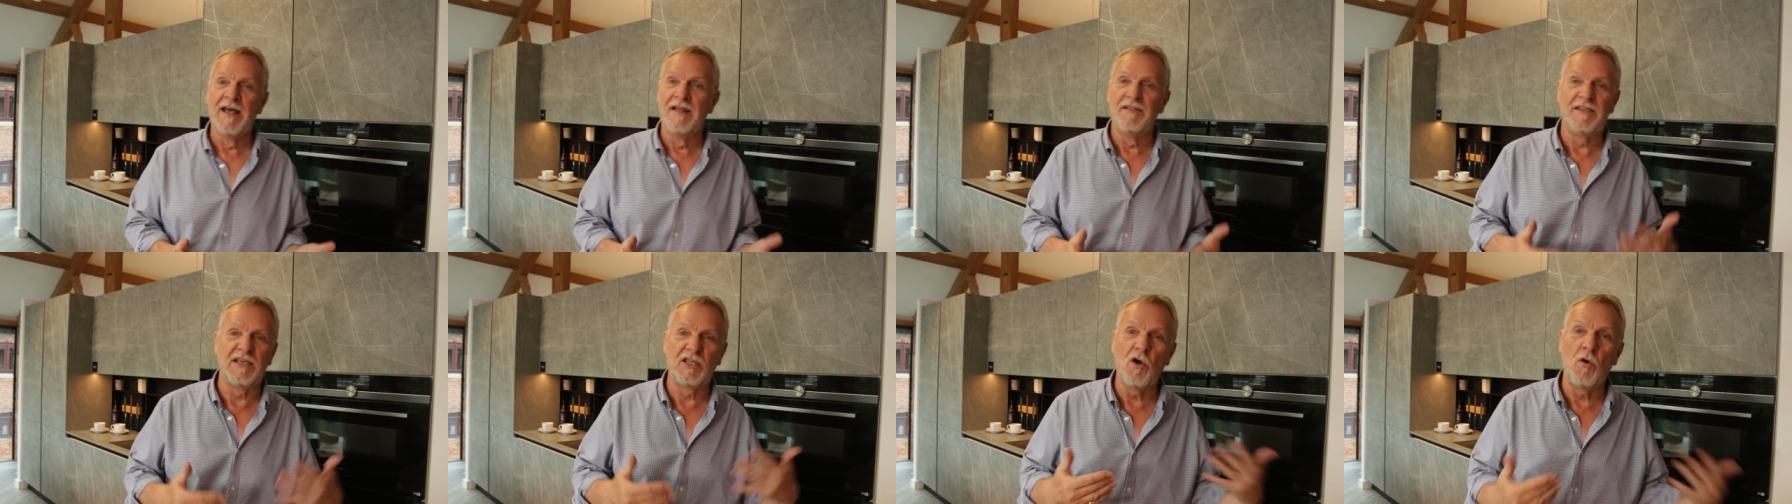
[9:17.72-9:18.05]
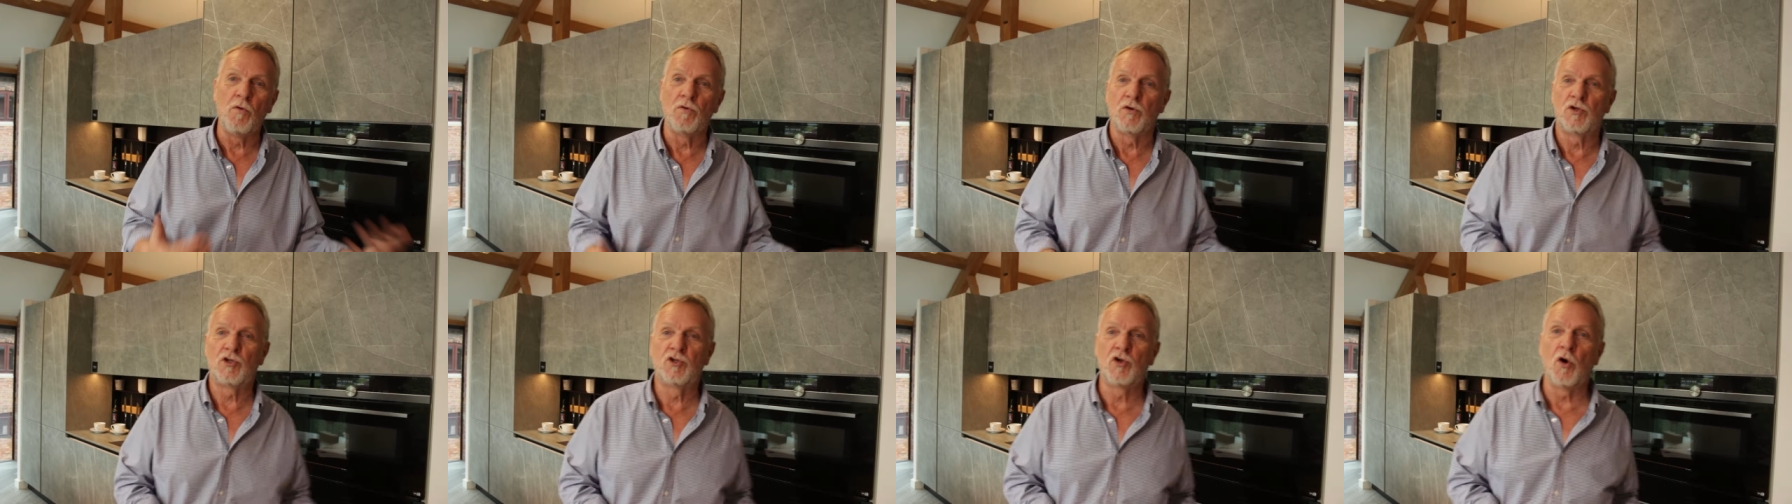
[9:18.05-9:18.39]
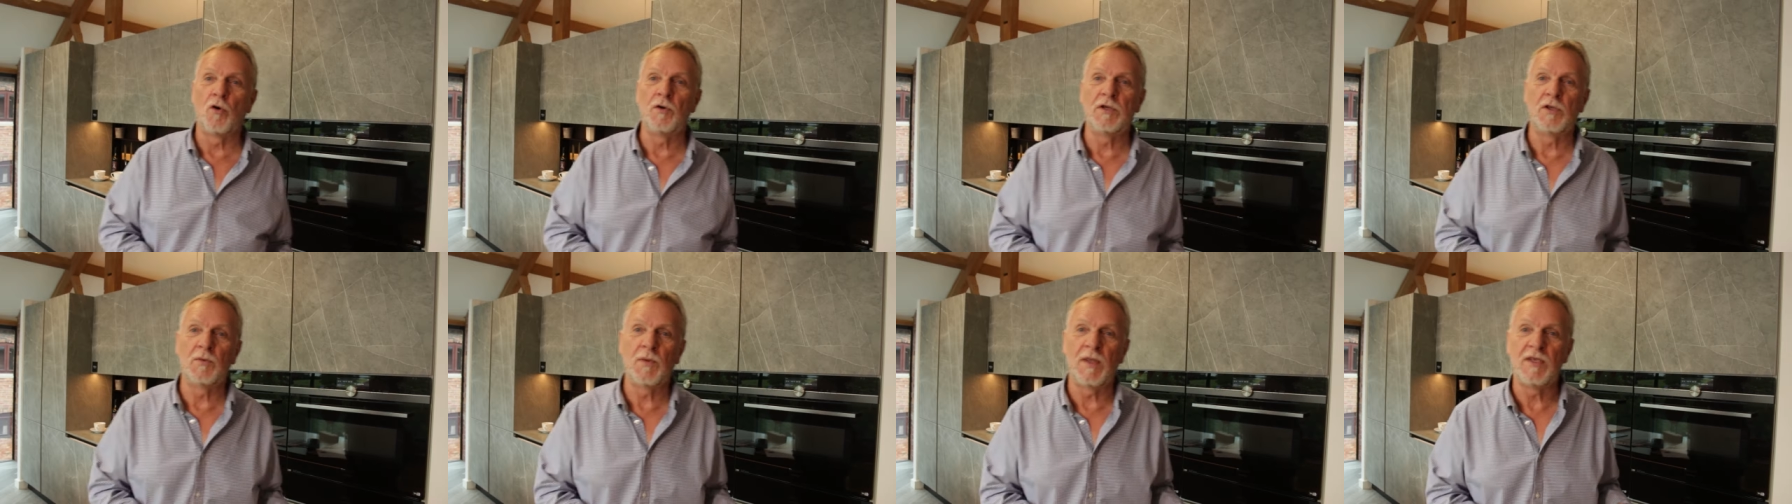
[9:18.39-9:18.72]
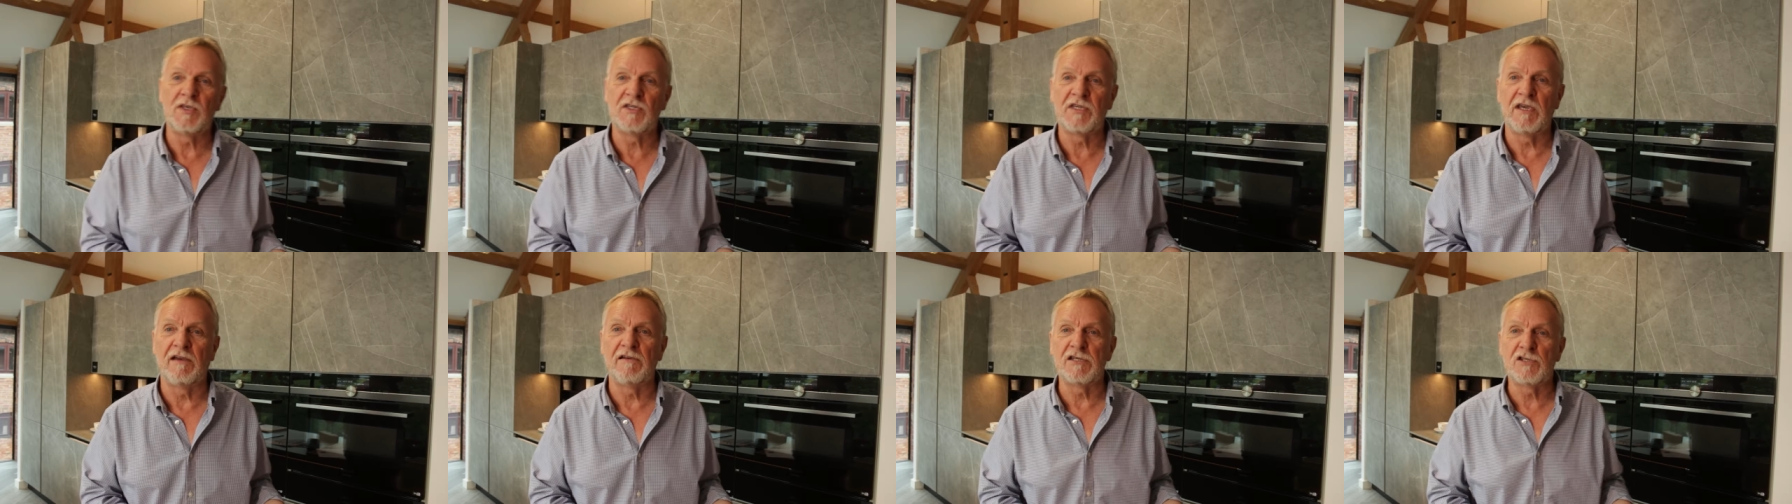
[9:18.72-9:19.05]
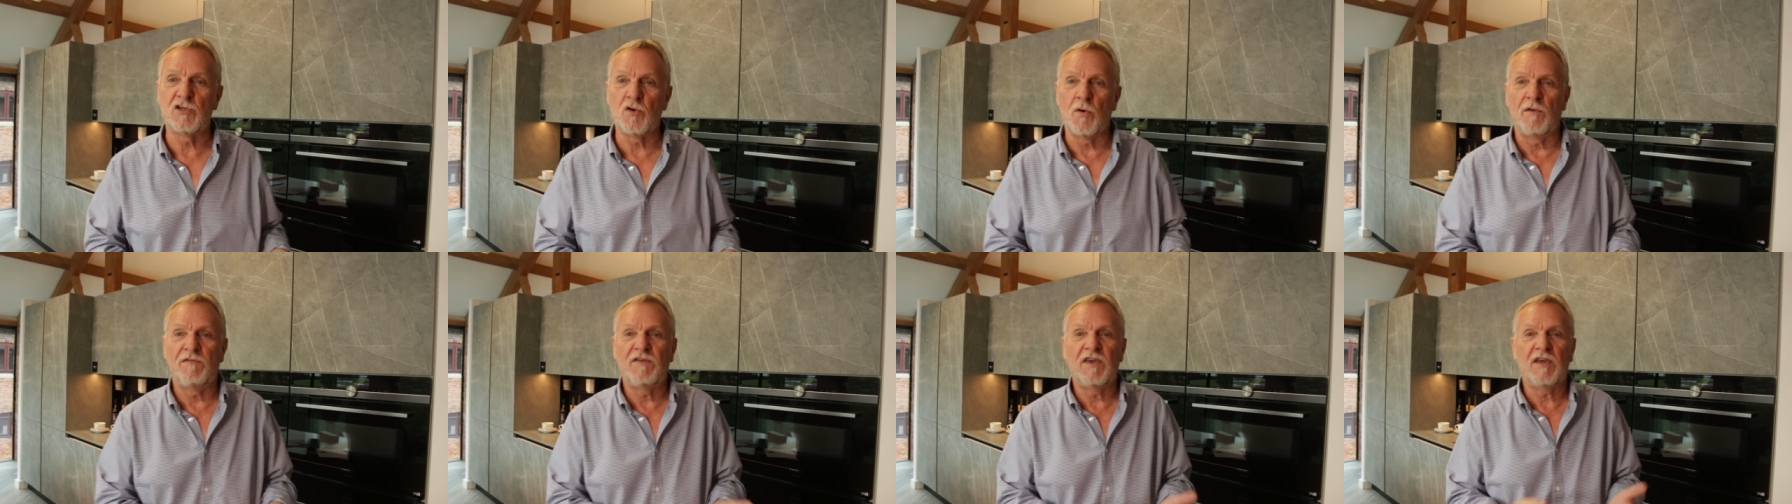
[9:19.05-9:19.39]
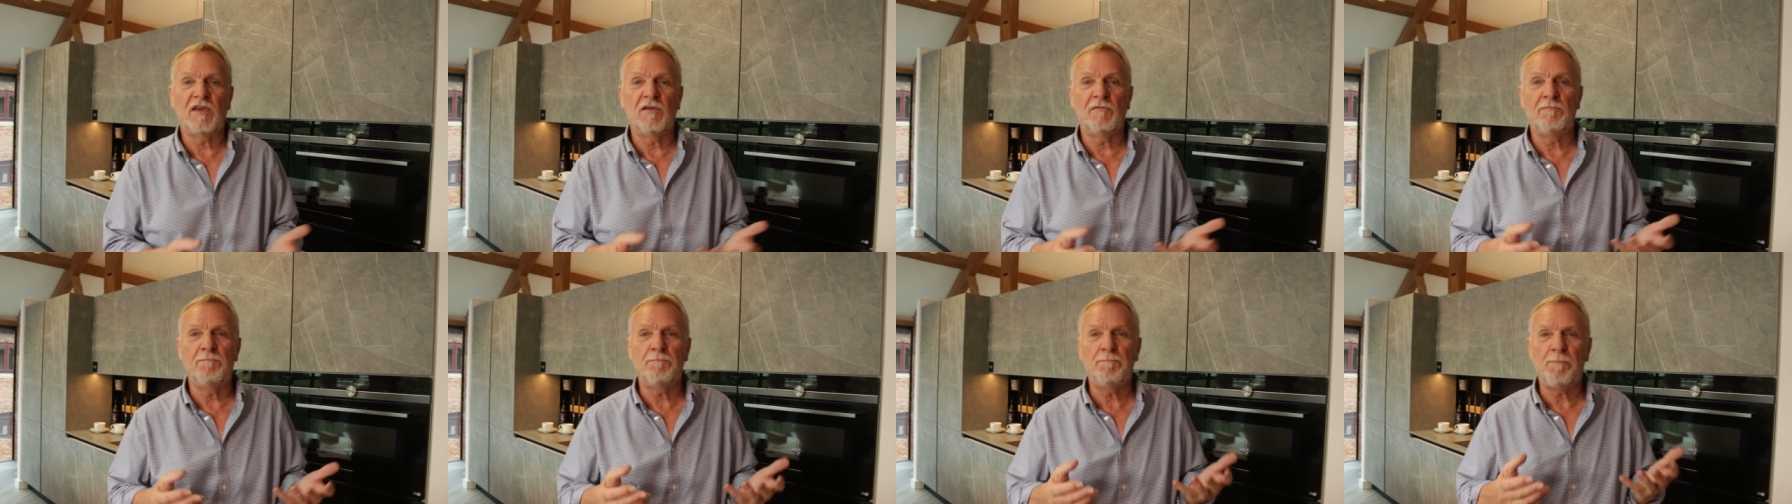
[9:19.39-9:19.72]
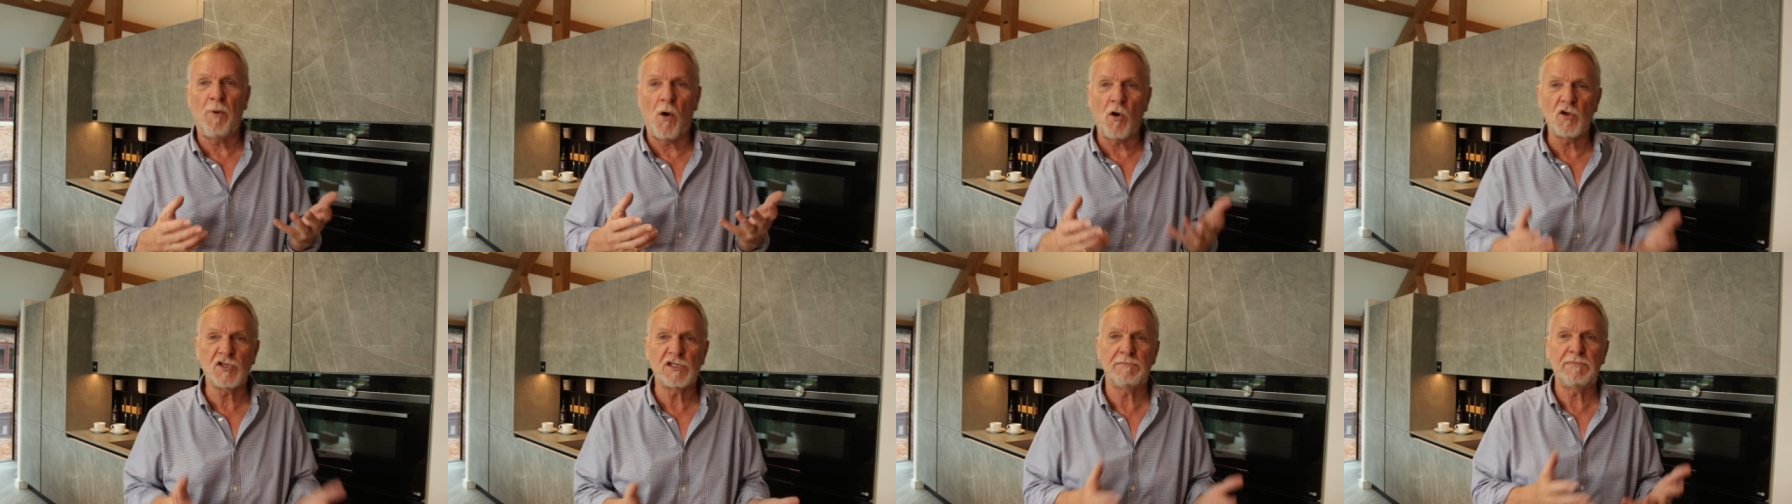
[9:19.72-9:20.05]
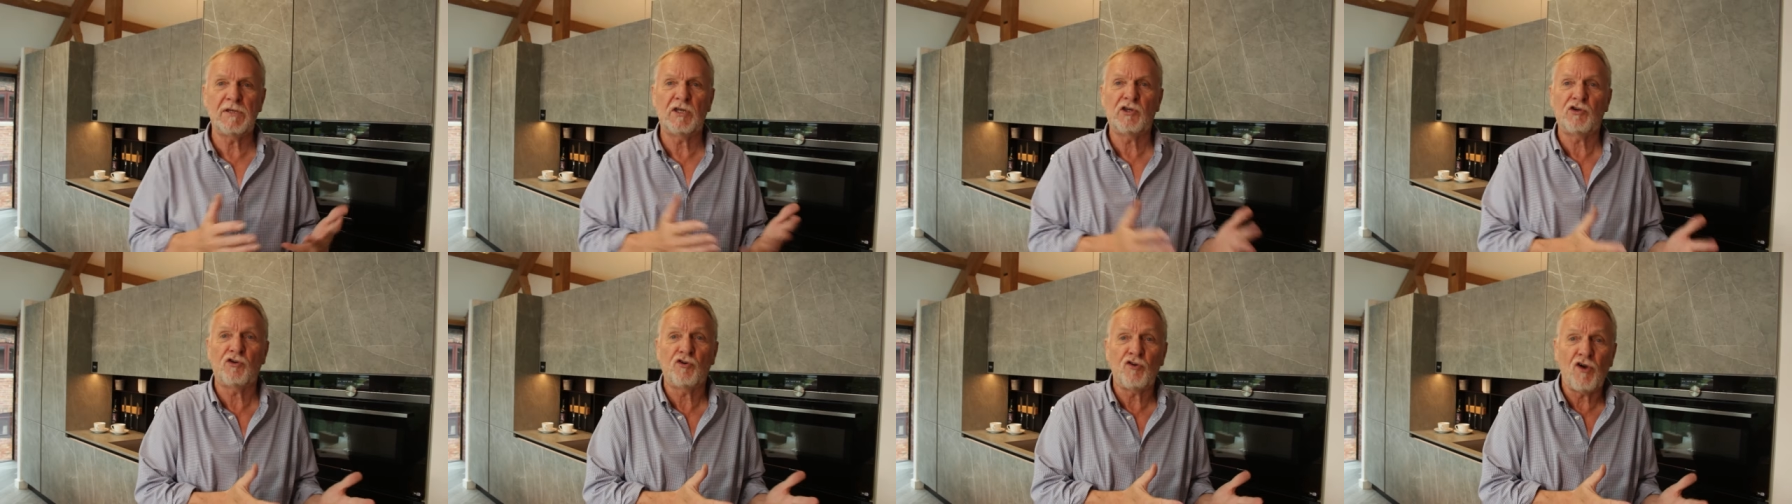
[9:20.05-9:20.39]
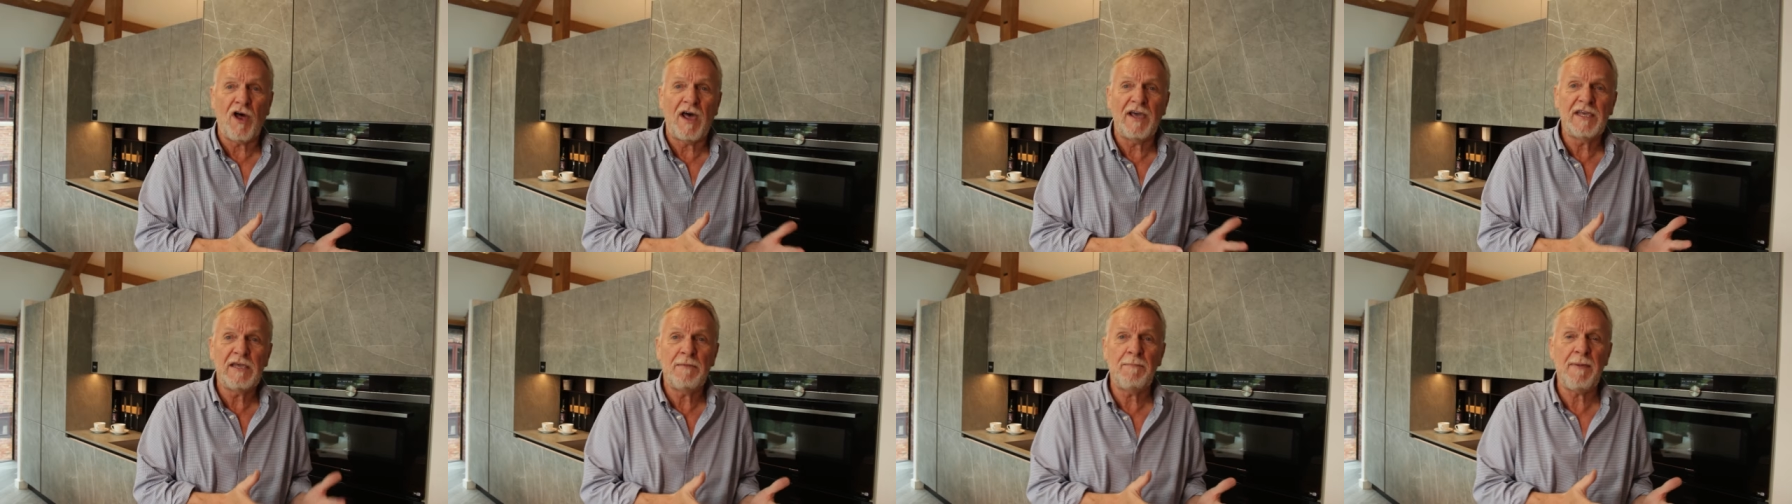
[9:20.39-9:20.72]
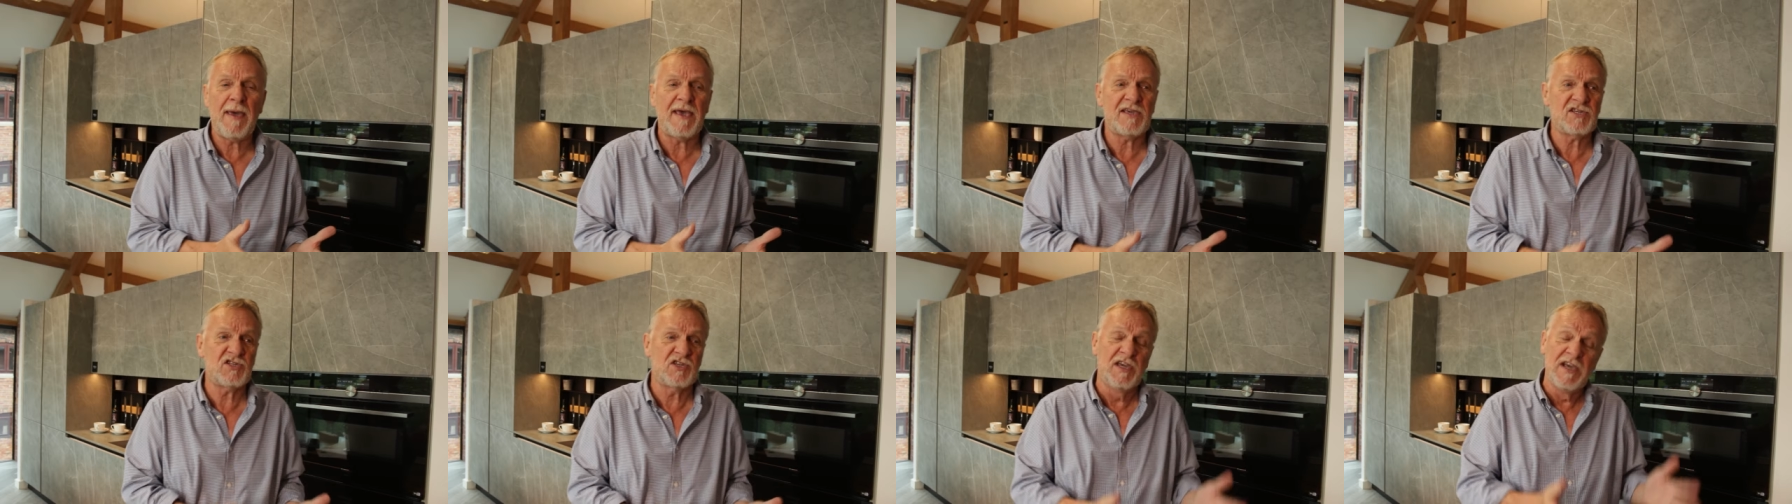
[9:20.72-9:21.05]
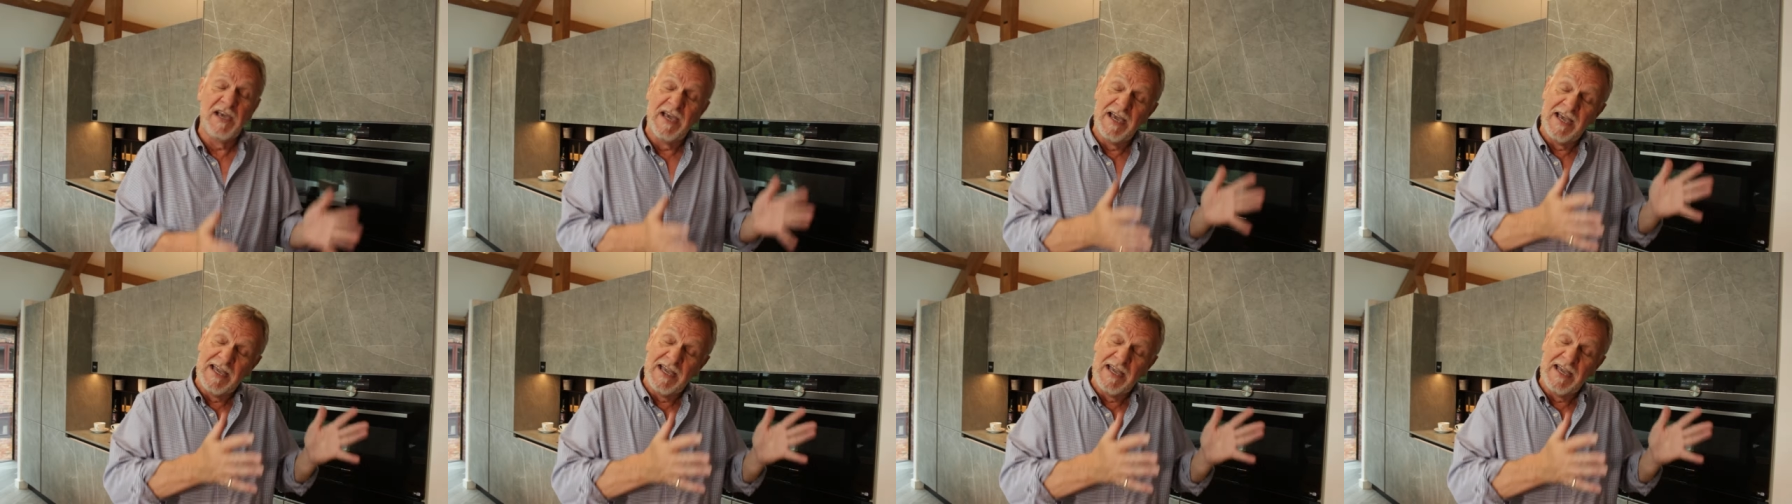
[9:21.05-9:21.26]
they don't show you interiors, so if you can possibly try your best